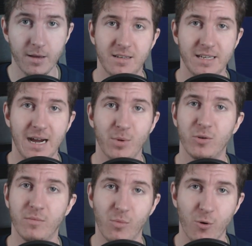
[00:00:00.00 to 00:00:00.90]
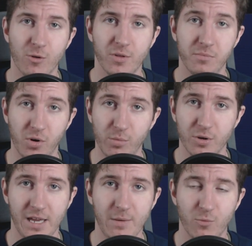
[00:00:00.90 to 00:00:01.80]
Diablo Immortal, the mobile
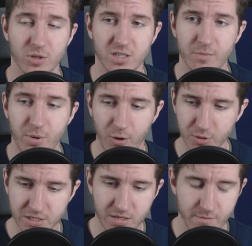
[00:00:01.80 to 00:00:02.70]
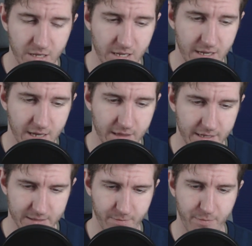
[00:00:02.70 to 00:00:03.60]
game, was supposed to be
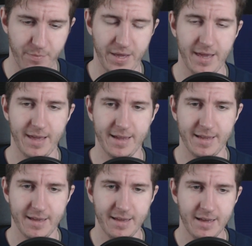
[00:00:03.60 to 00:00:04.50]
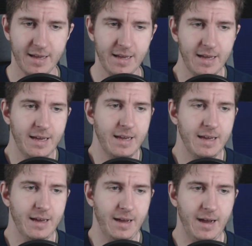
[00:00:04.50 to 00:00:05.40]
this big
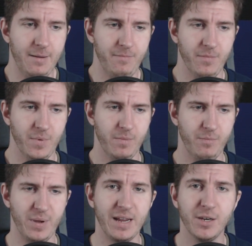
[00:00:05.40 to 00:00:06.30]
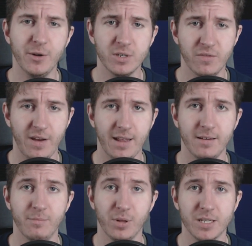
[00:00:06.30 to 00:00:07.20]
news
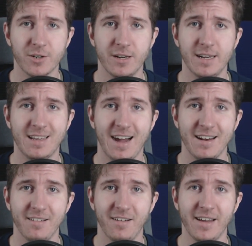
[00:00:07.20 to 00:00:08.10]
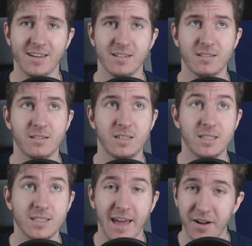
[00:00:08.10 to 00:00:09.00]
event. Blizzard had kind of like
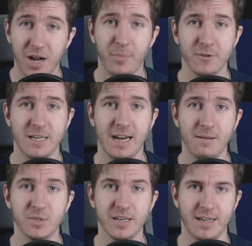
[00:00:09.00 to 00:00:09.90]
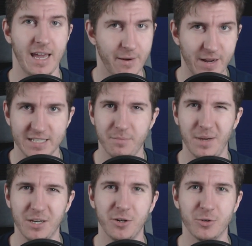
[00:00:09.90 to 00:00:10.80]
said a couple times like, hey, we got some
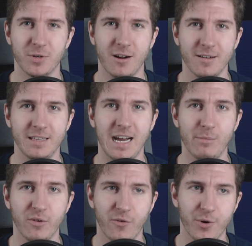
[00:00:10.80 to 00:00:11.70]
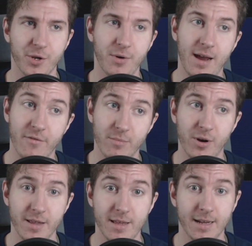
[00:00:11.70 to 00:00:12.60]
big news regarding Diablo for you.
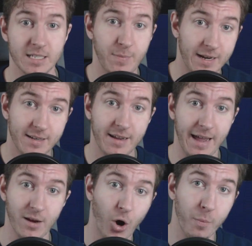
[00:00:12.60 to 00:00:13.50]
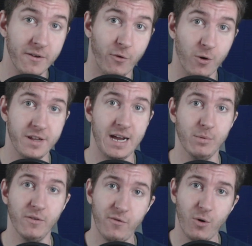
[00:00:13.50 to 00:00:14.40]
Everybody expecting and hoping for
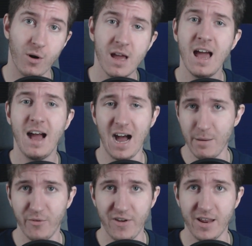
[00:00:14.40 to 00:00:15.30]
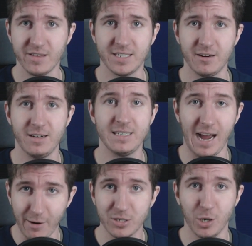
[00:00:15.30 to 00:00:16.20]
Diablo 4. I'm a fan of the series.
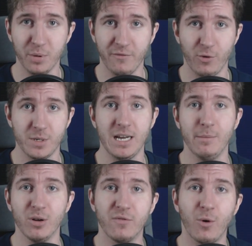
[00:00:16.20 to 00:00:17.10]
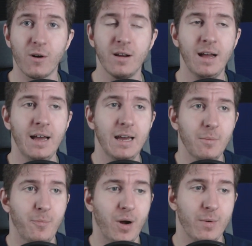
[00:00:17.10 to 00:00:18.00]
I was hoping for Diablo 4,
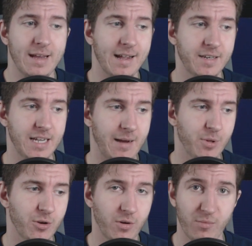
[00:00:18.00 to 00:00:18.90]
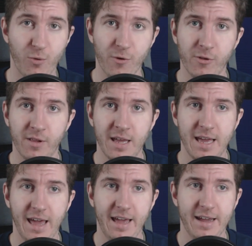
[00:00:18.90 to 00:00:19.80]
but we got Diablo Immortal.
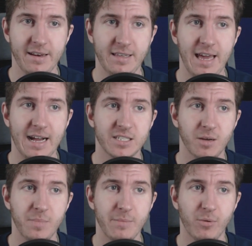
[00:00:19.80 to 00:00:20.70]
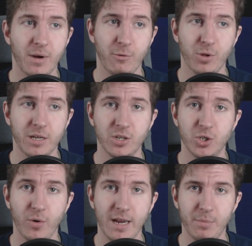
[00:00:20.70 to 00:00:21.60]
And yeah, some people might really
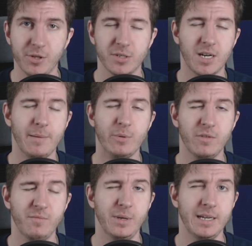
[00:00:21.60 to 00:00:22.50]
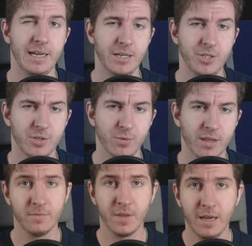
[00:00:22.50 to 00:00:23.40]
enjoy it, but there's a couple of big issues
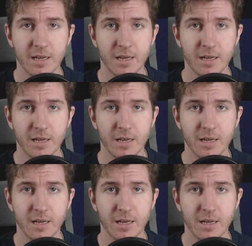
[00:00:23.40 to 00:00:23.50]
with it.